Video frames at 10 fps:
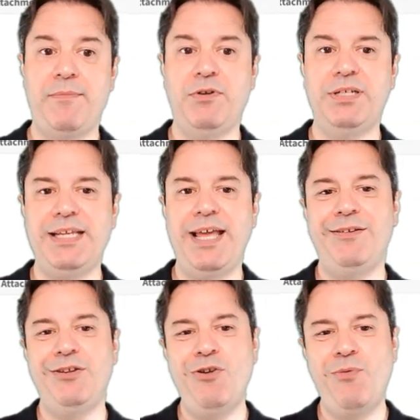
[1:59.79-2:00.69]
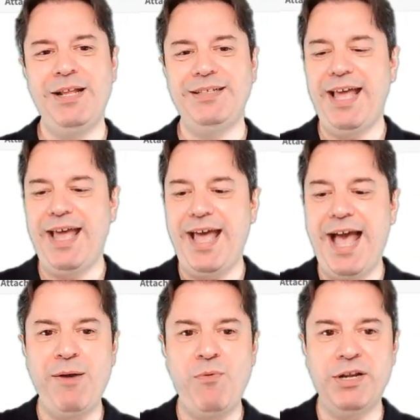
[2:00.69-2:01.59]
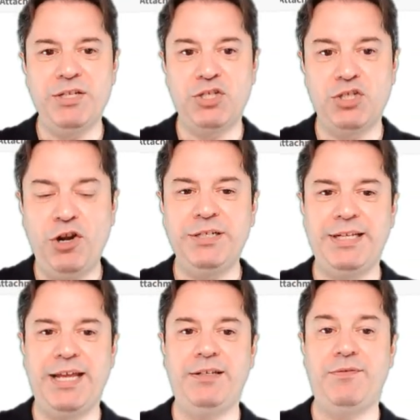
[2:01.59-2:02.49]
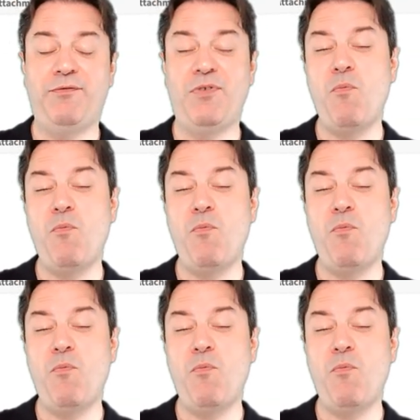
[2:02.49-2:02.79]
I'm going to say, you know what? I want a start date from